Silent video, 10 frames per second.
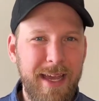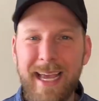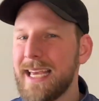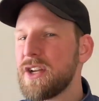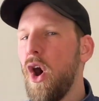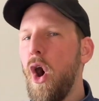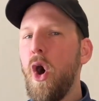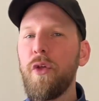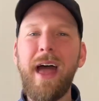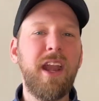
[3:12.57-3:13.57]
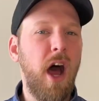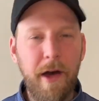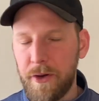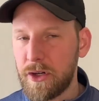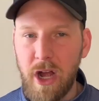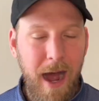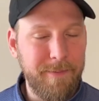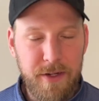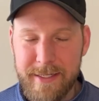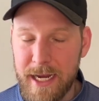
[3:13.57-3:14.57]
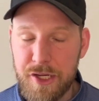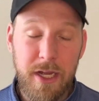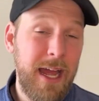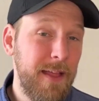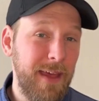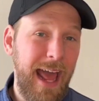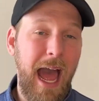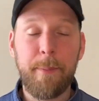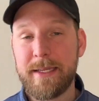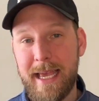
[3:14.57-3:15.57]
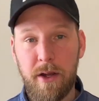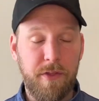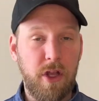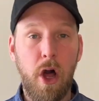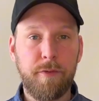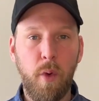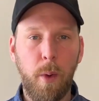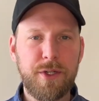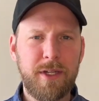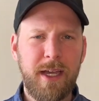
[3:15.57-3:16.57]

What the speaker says: is all that other conversation that happens out on the golf course.